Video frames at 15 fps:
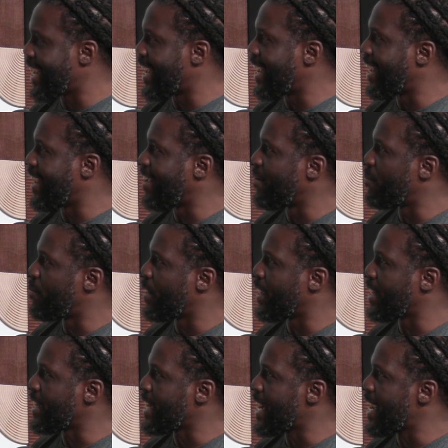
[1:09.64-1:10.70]
Yeah. Uh,
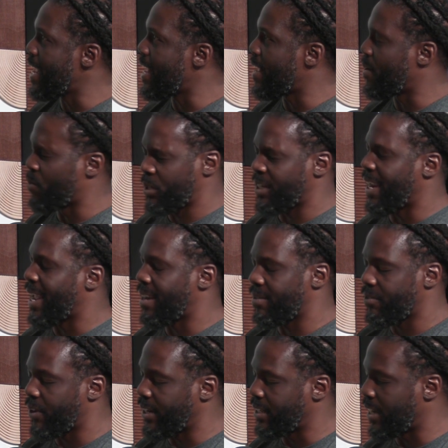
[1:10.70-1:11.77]
but yeah, which I had a
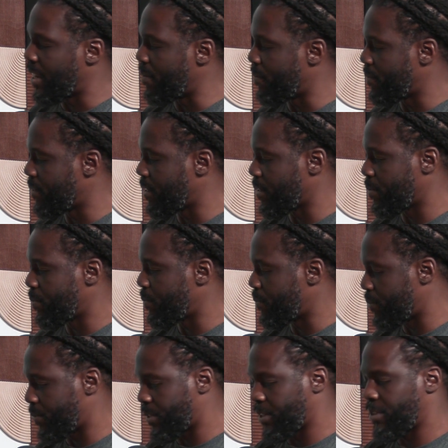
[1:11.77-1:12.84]
great time. So
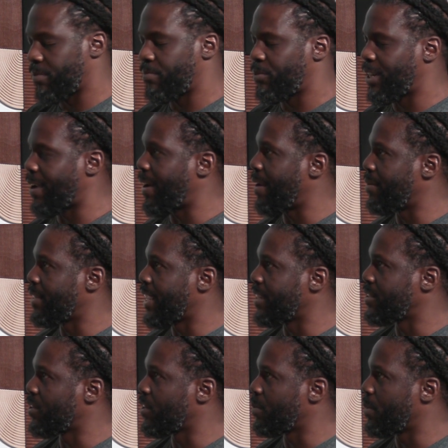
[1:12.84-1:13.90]
just shout out and
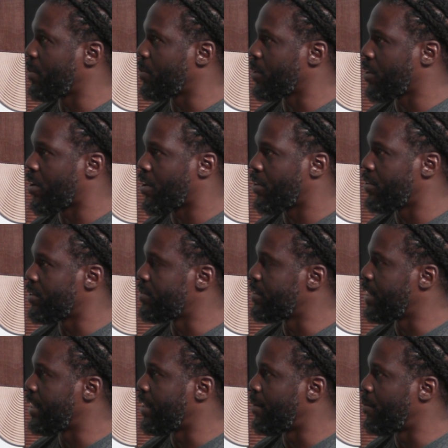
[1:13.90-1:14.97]
thanks to all the people at Cardinal.
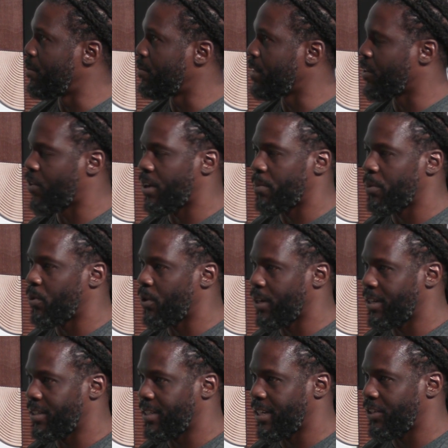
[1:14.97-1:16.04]
Um, incredible
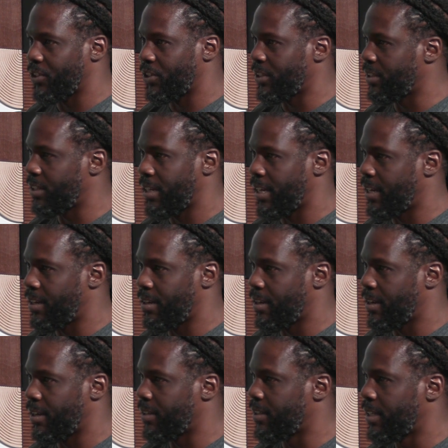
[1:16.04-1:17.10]
organization. Yeah, and
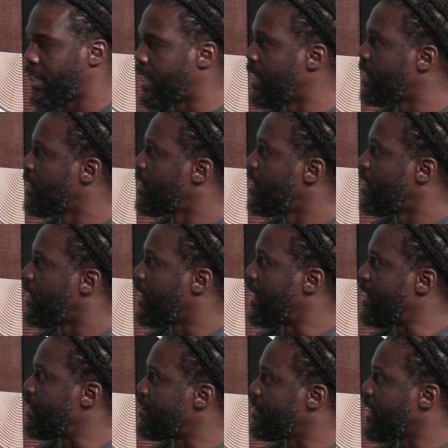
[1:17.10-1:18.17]
uh,
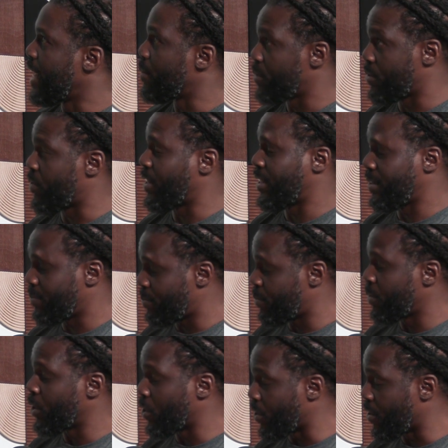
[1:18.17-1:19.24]
and yeah, it was great to
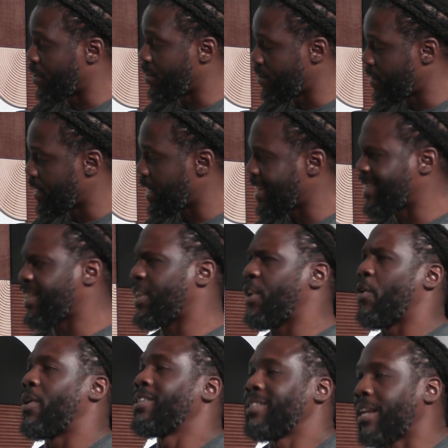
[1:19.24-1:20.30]
learn. It, you
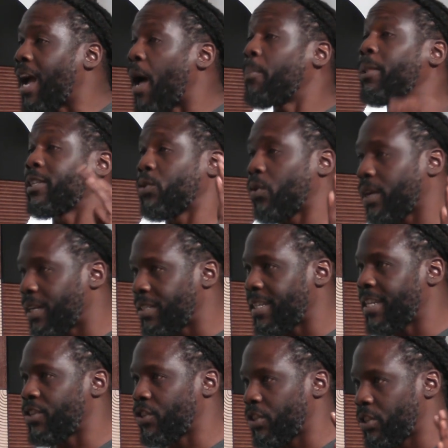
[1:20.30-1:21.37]
know, it's a complex
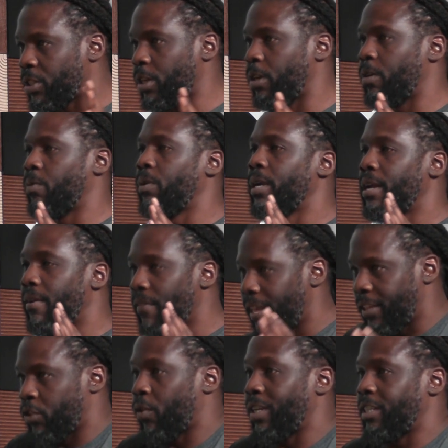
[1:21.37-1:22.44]
organization, so
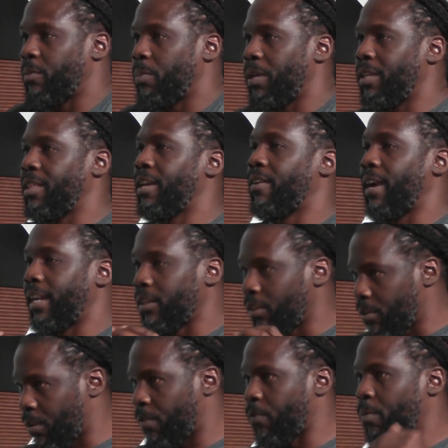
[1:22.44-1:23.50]
it's great to be there and
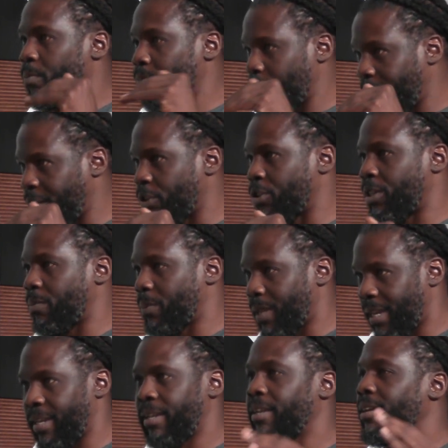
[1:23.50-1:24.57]
learn from leadership,
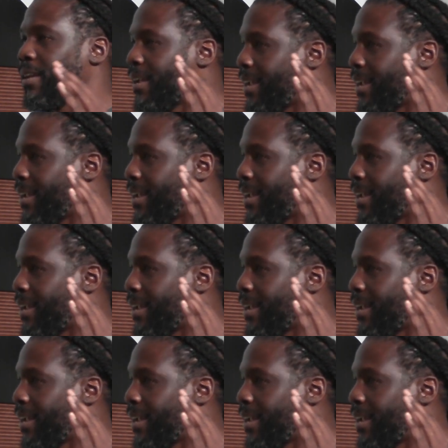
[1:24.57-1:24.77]
like